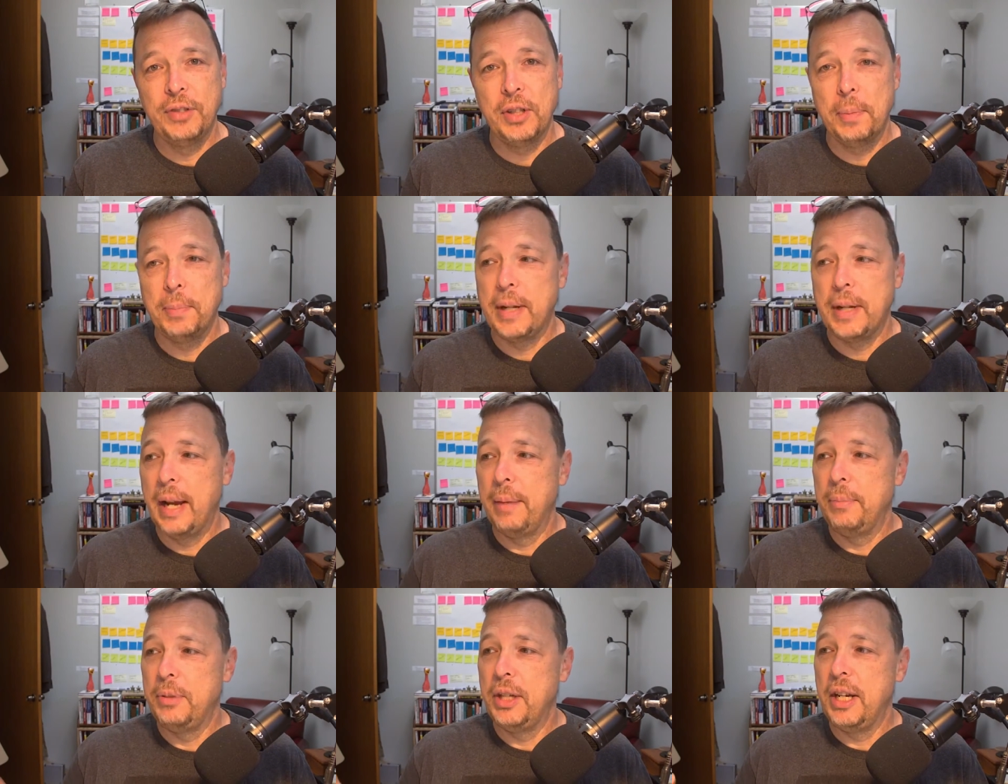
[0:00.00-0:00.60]

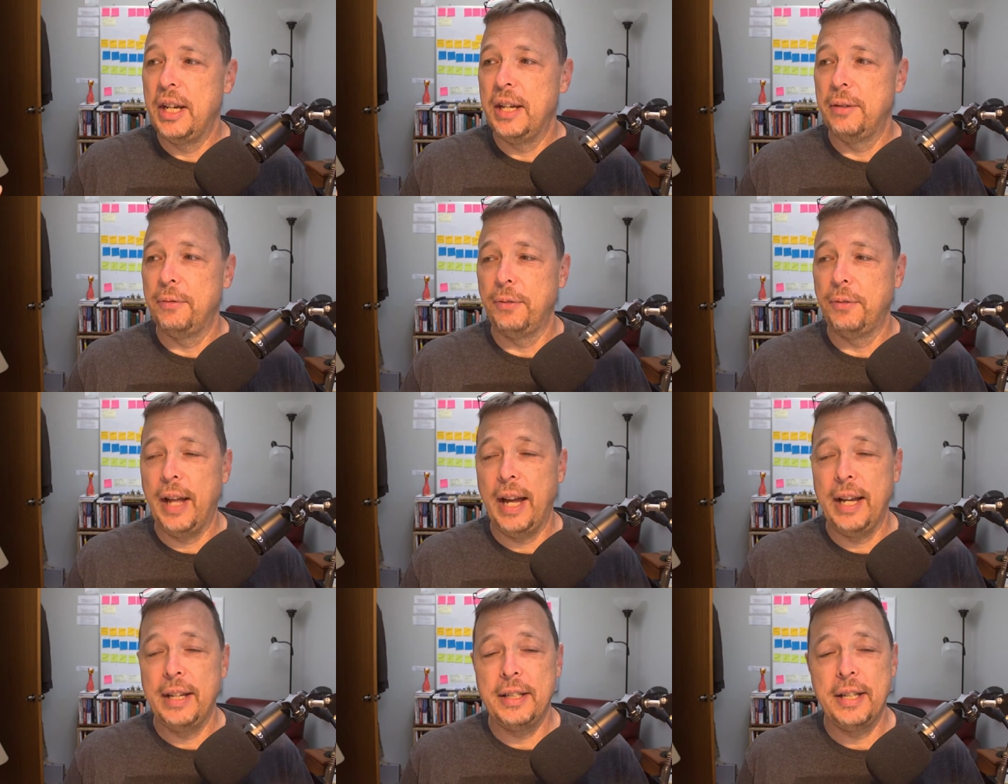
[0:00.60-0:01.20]
Sometimes you get a
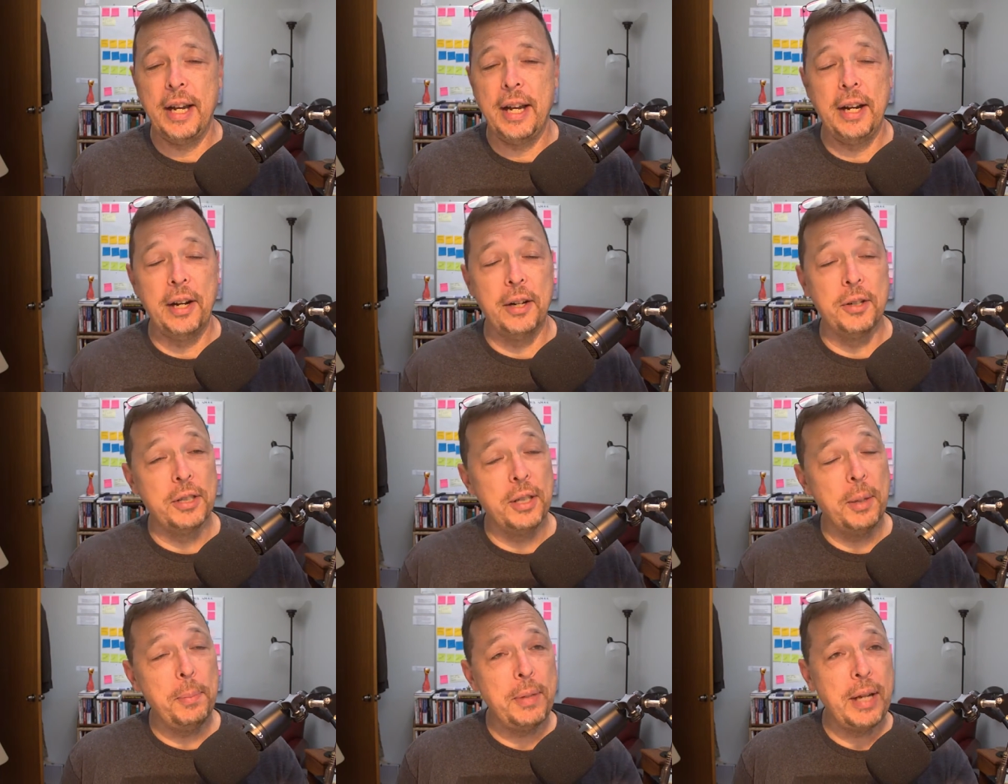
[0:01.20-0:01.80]
flat
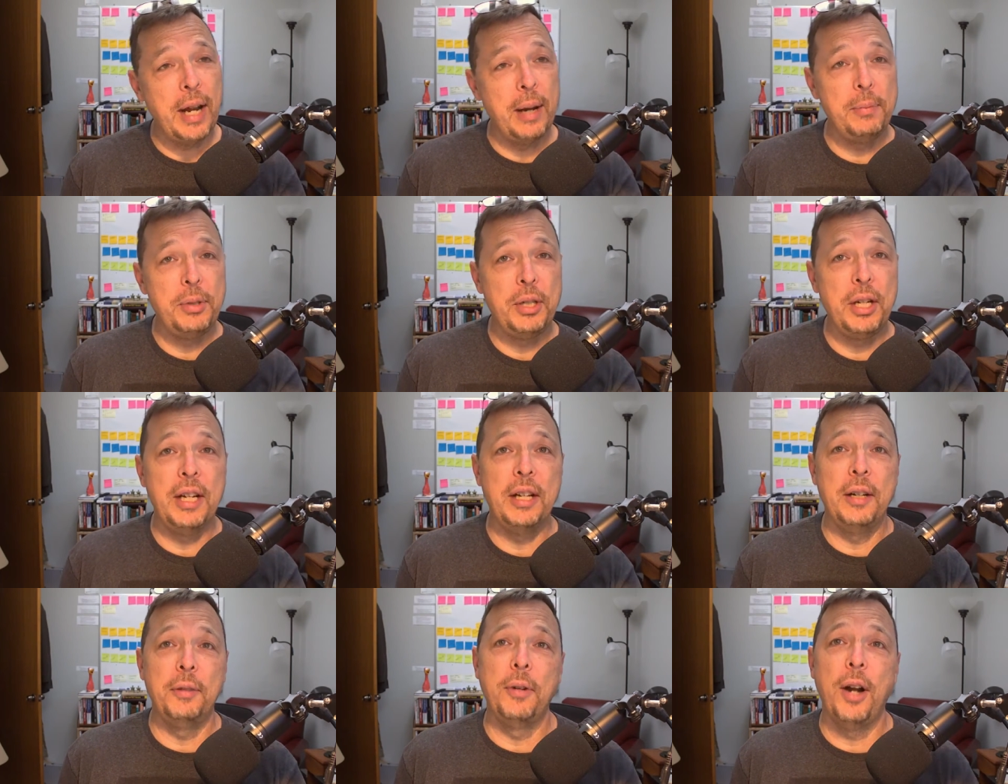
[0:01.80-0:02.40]
tire. Sometimes you
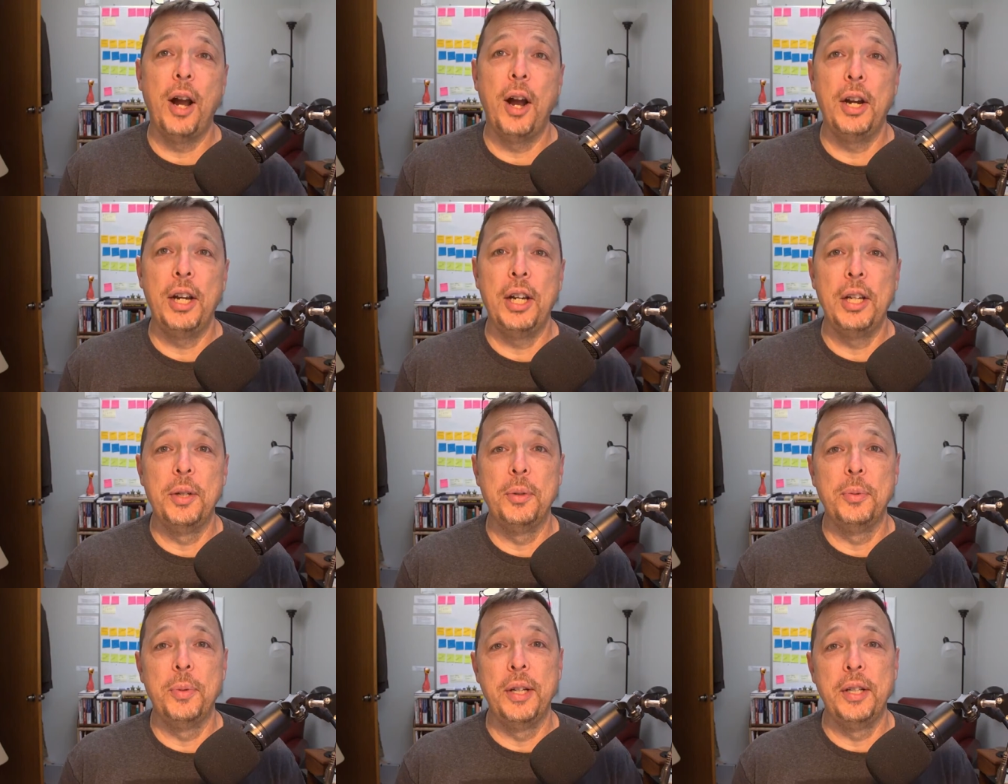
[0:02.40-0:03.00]
get a rock
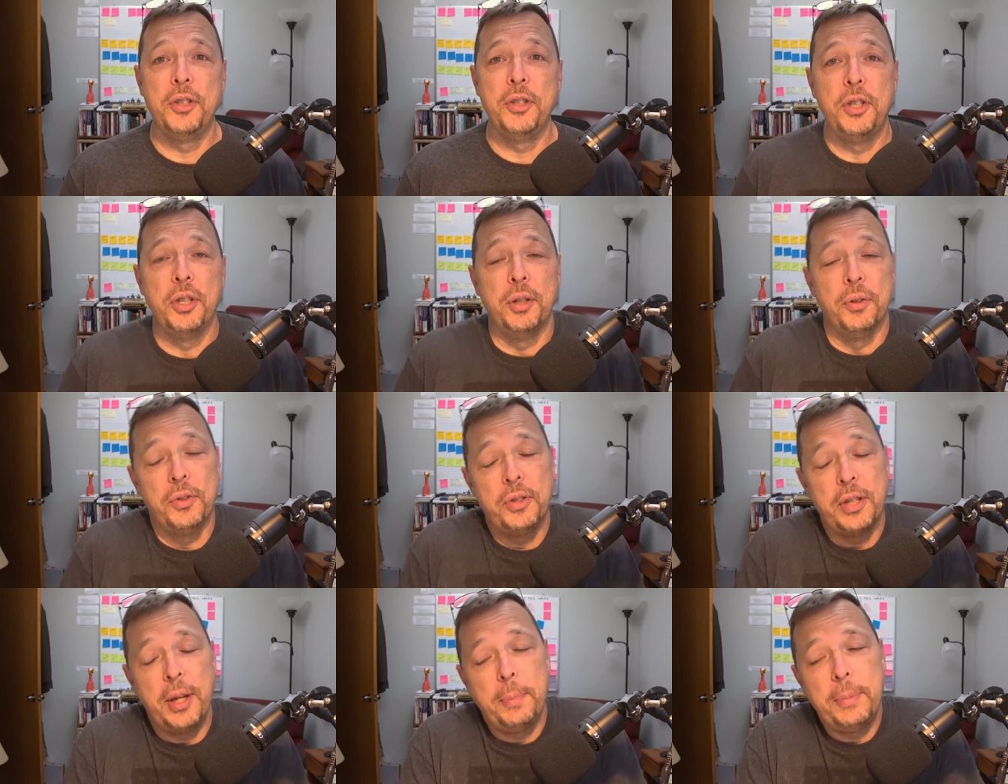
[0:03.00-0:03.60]
in the
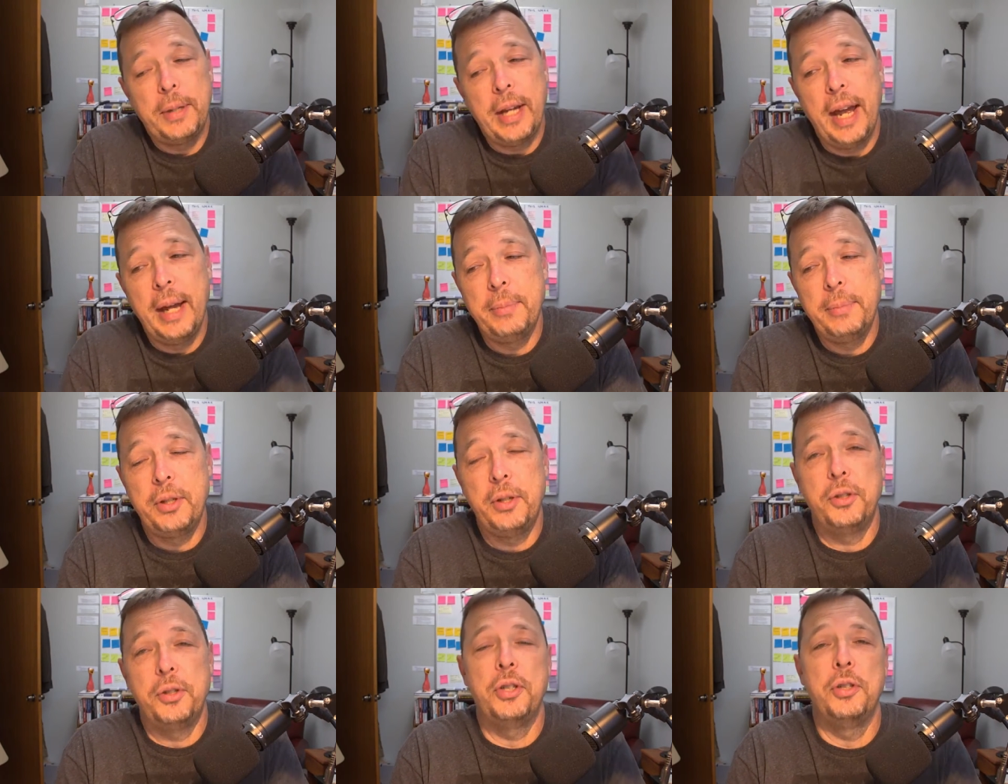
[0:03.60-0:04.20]
windshield.
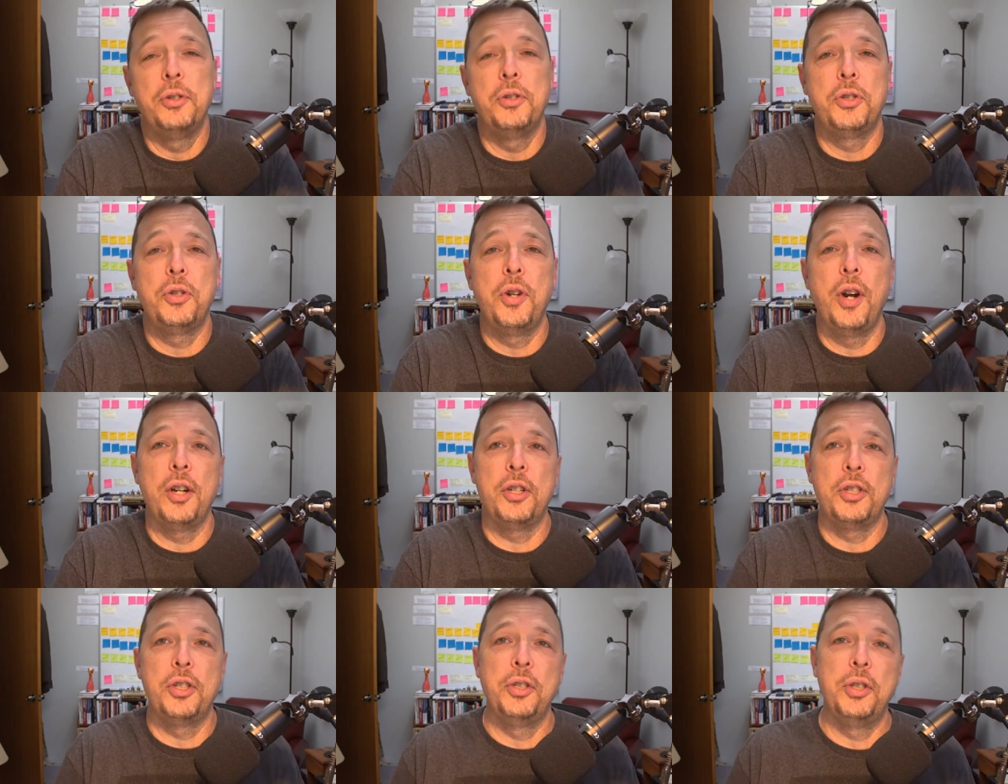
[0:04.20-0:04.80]
Sometimes there's
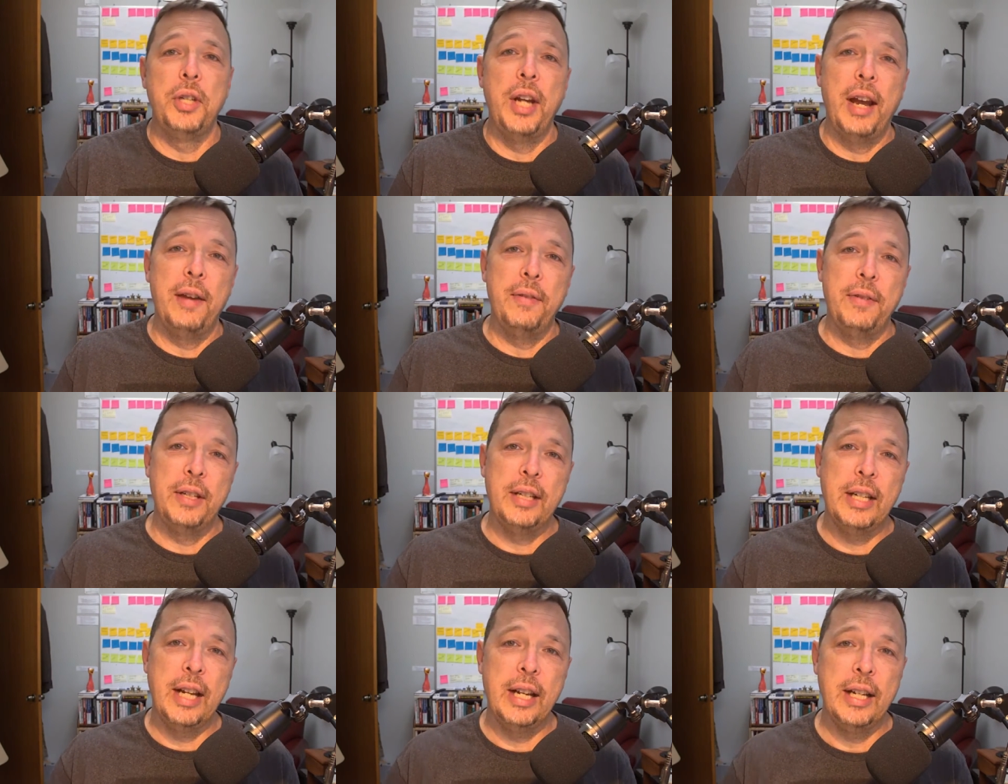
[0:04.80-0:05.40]
construction. You
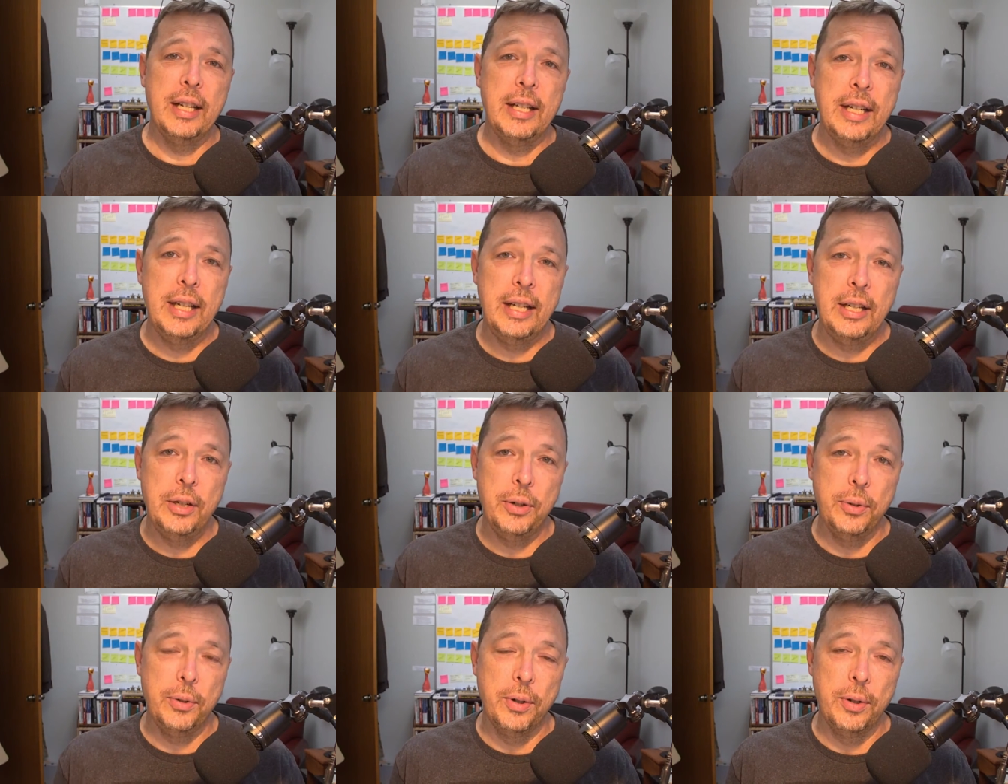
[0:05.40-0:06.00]
have to take a
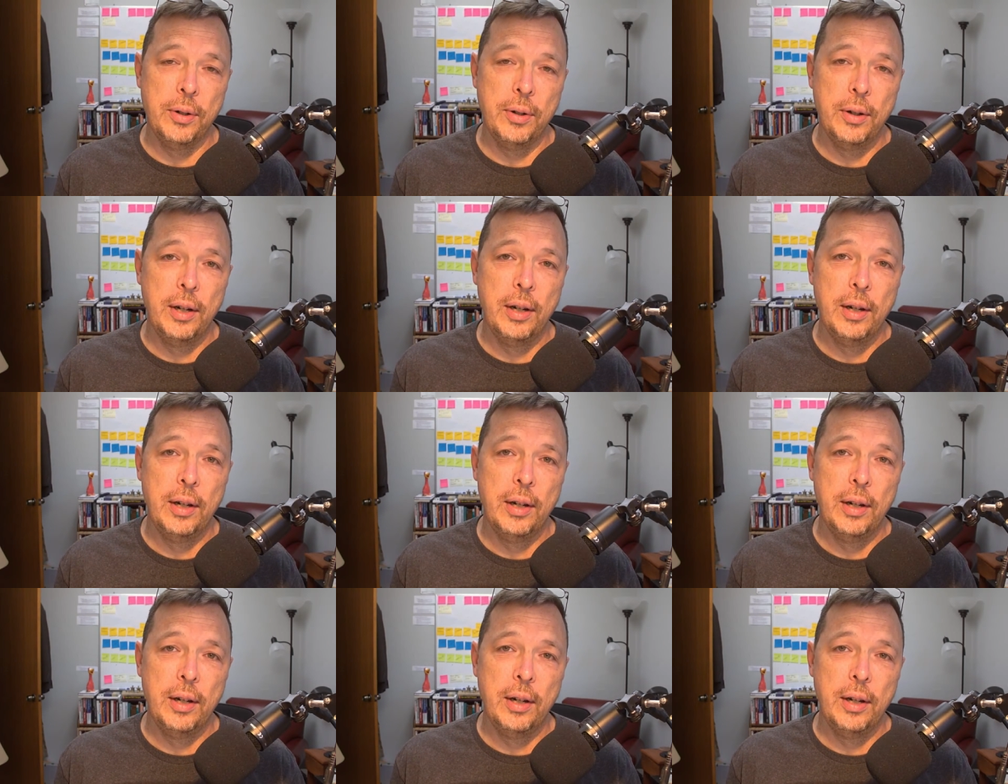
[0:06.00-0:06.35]
detour.